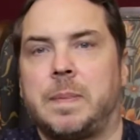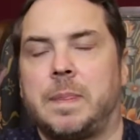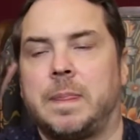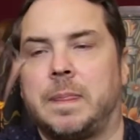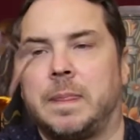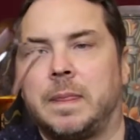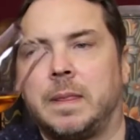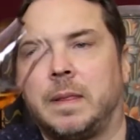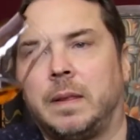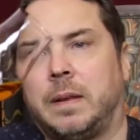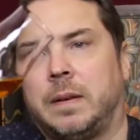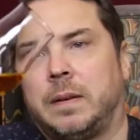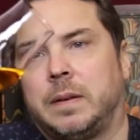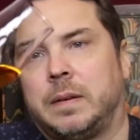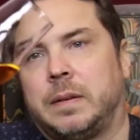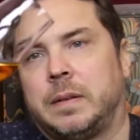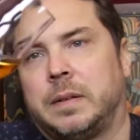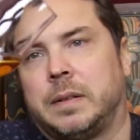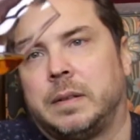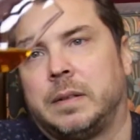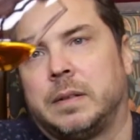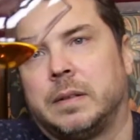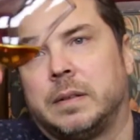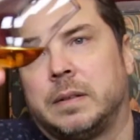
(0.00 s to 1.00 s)

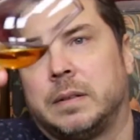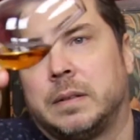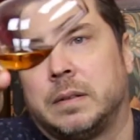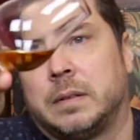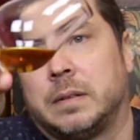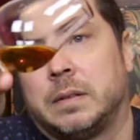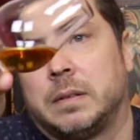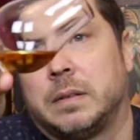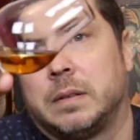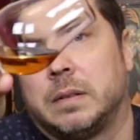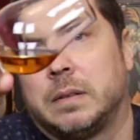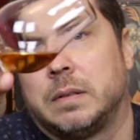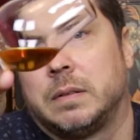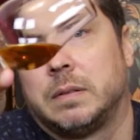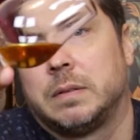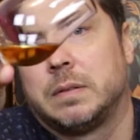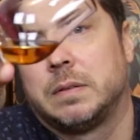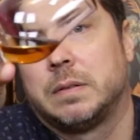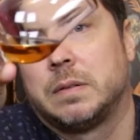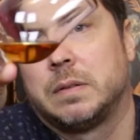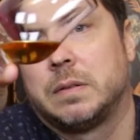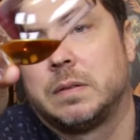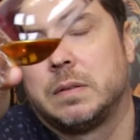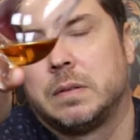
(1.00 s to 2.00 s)

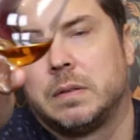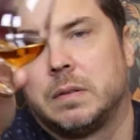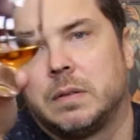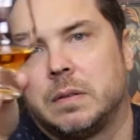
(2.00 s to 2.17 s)
(silence)